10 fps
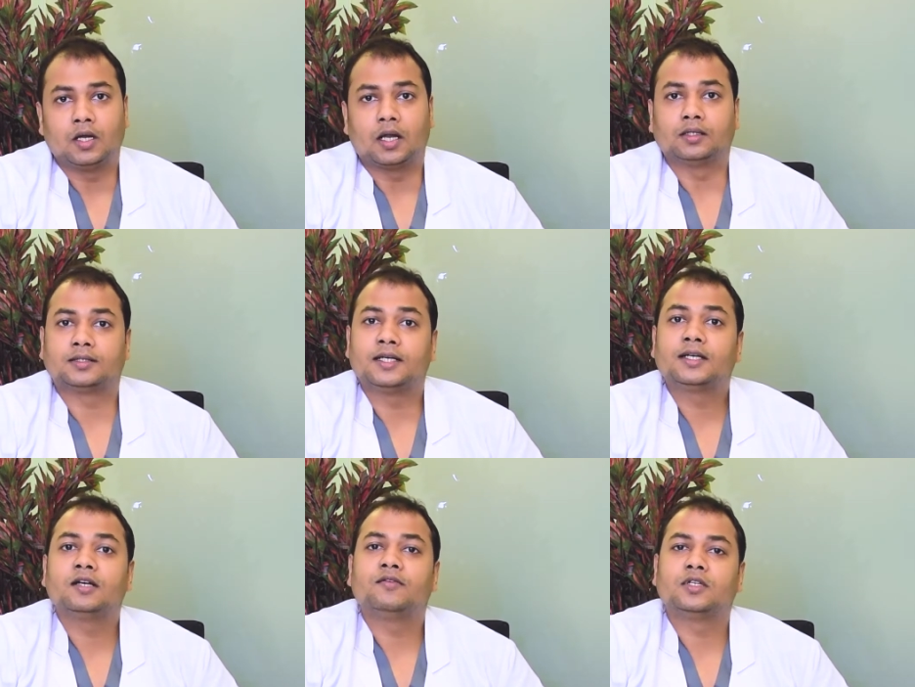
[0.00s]
and the
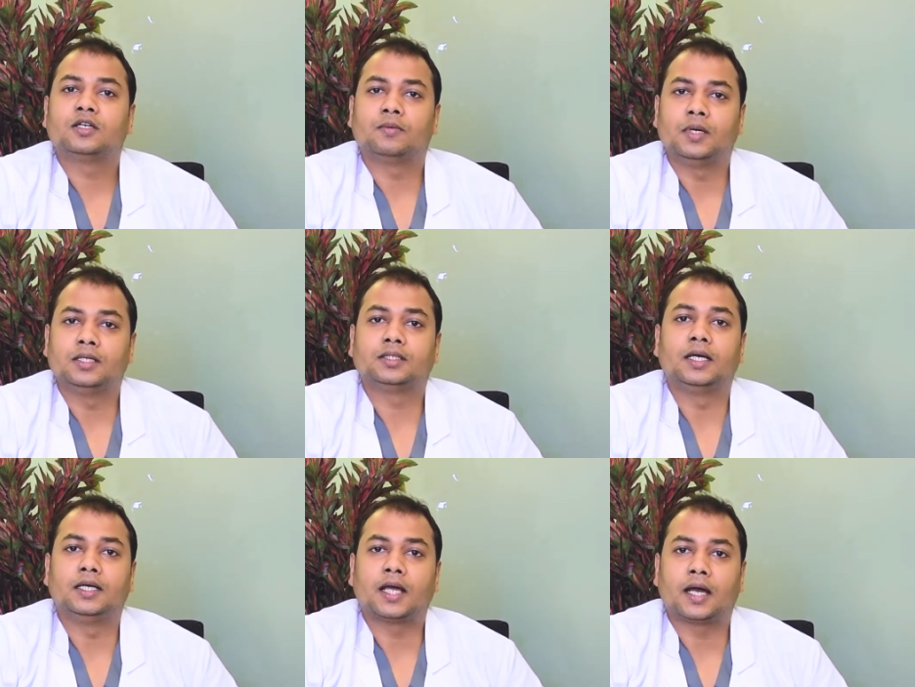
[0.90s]
central vision remains
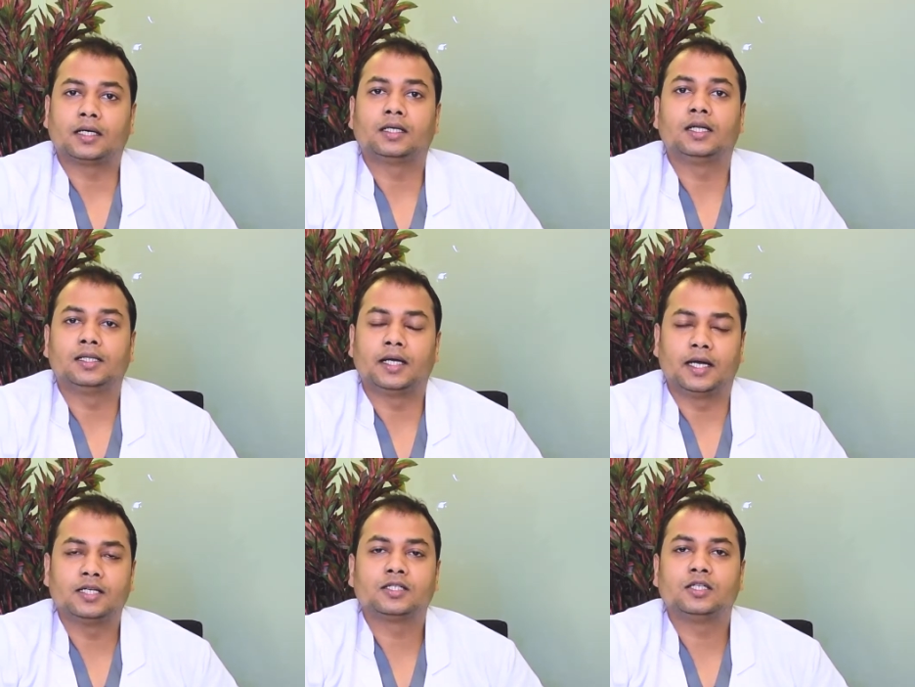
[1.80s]
intact till the
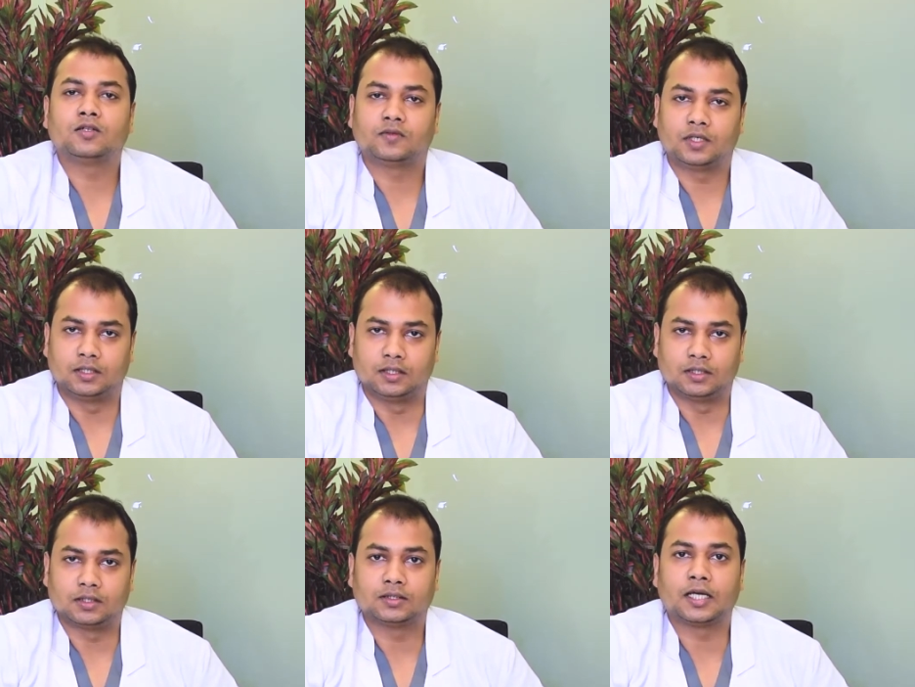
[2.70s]
end stage of the
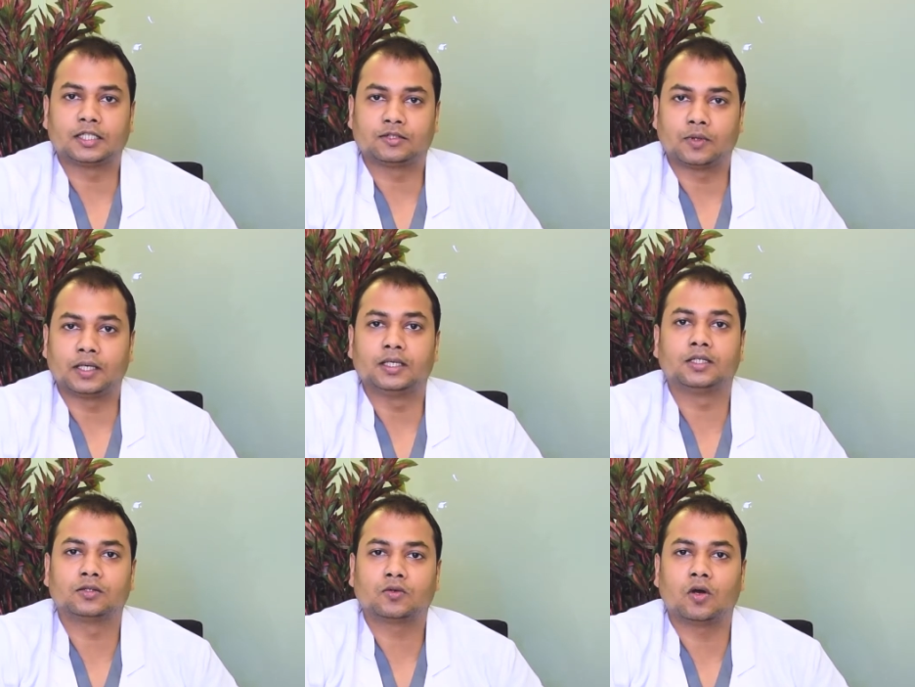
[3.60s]
disease. That's why
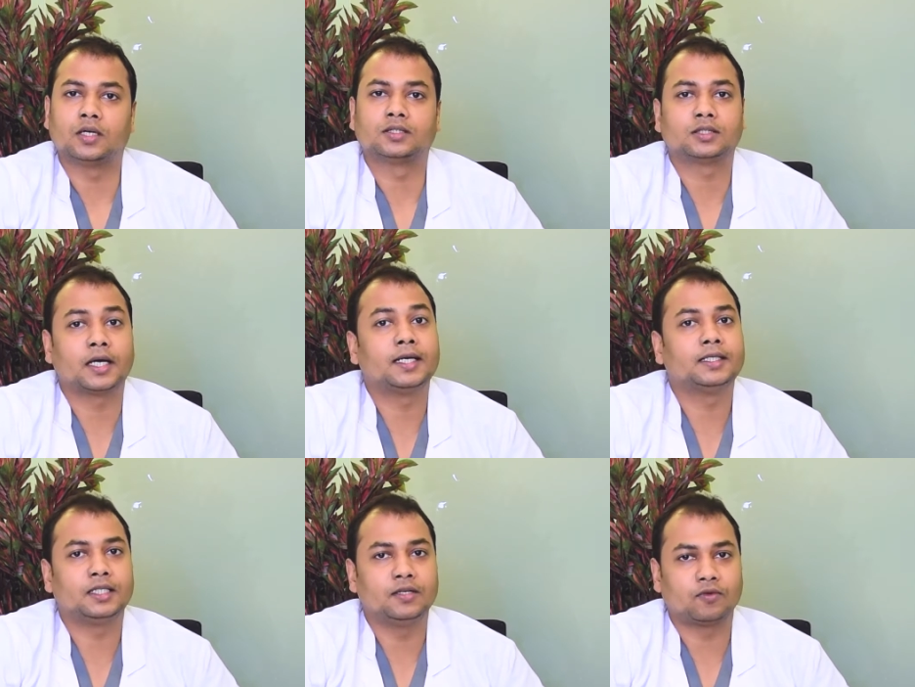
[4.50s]
it is called a
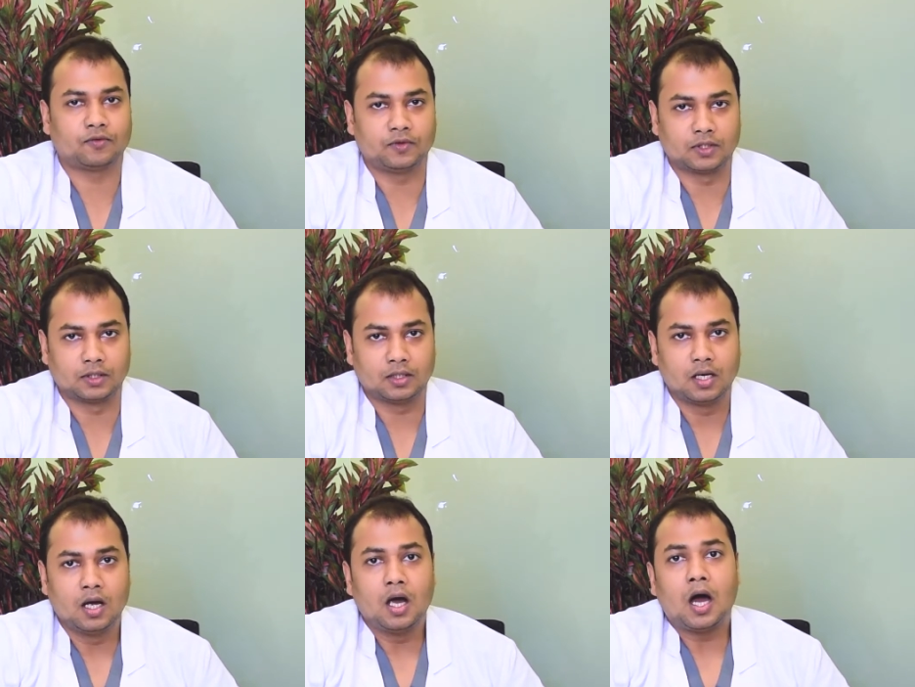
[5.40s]
silent thief of vision.
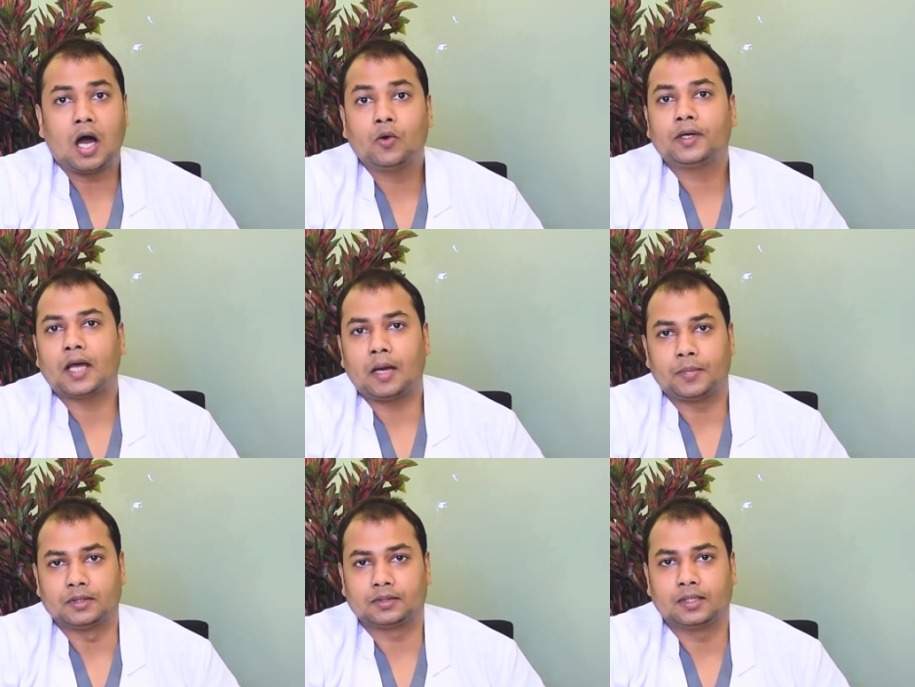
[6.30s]
How it
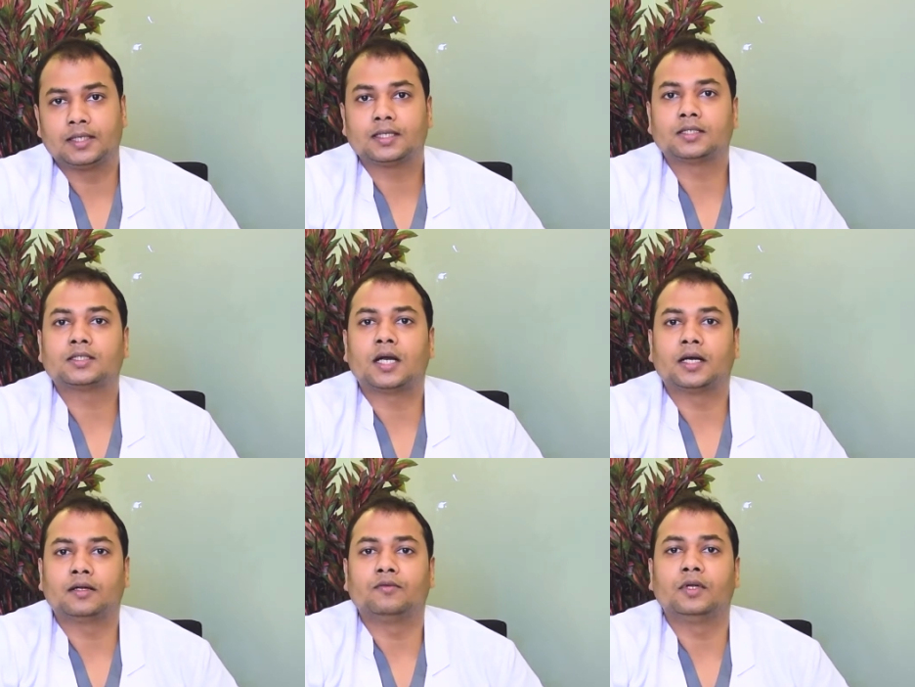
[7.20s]
happens, let's
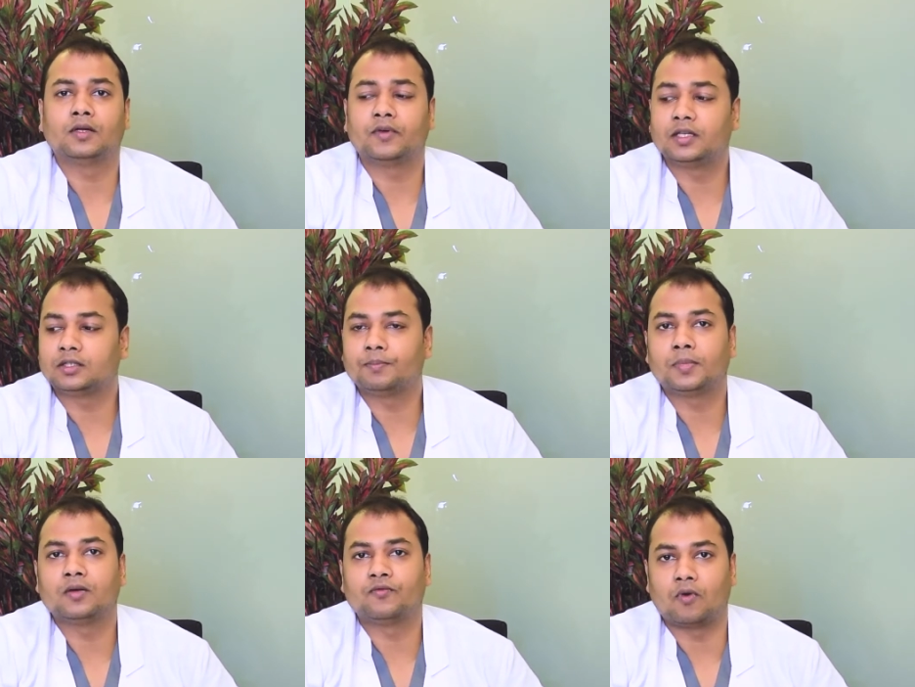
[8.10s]
understand in a very
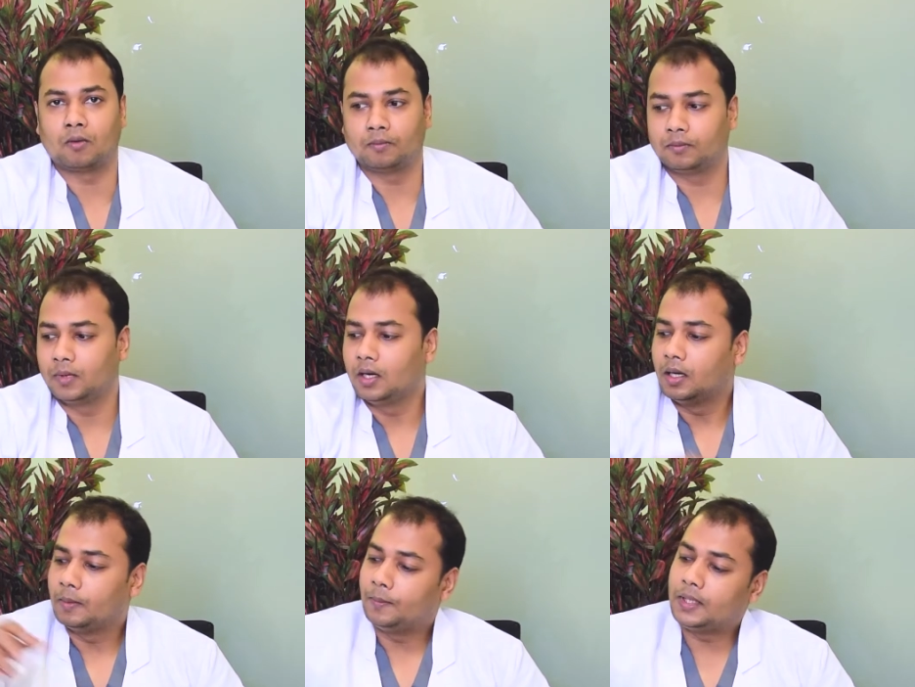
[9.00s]
simpler
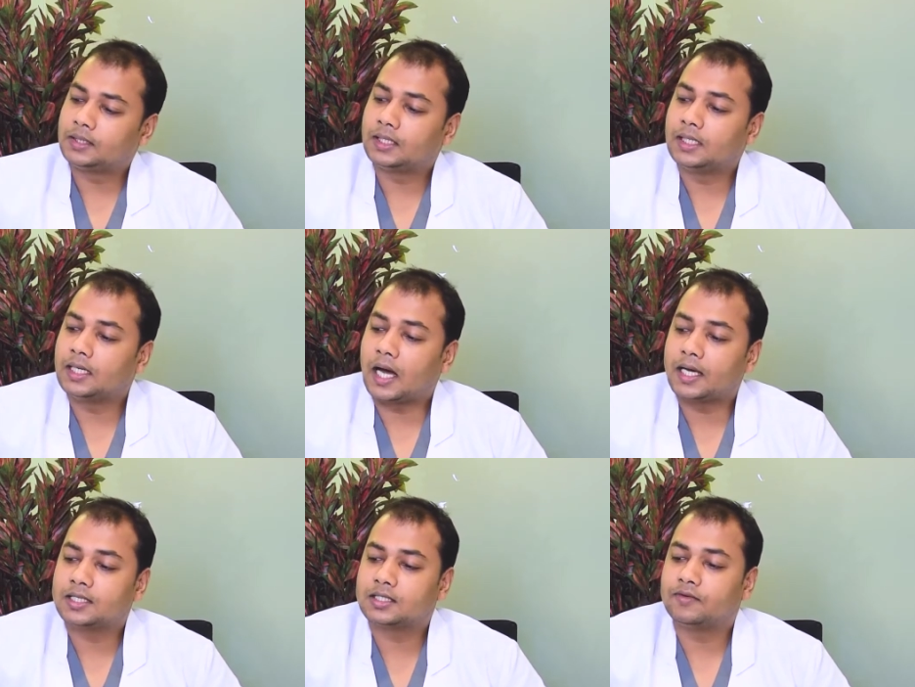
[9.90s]
form. Basically,
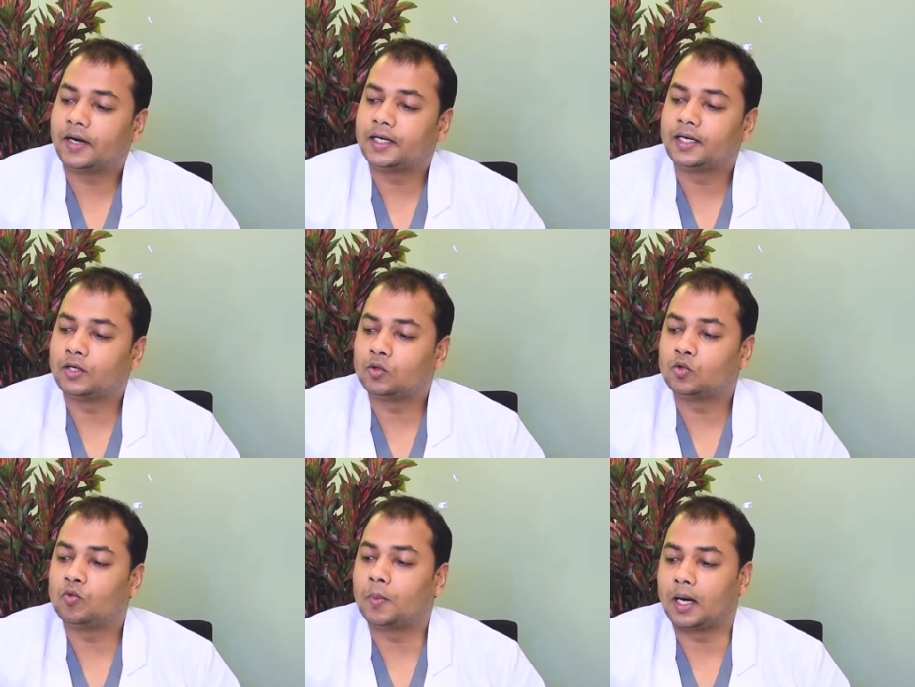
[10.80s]
eye is divided into
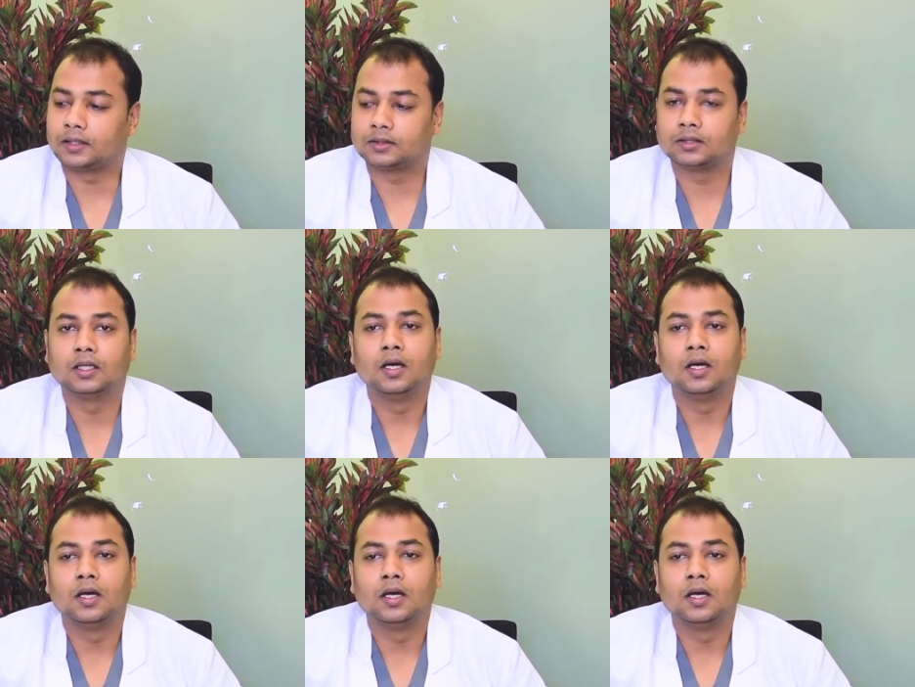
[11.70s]
two parts,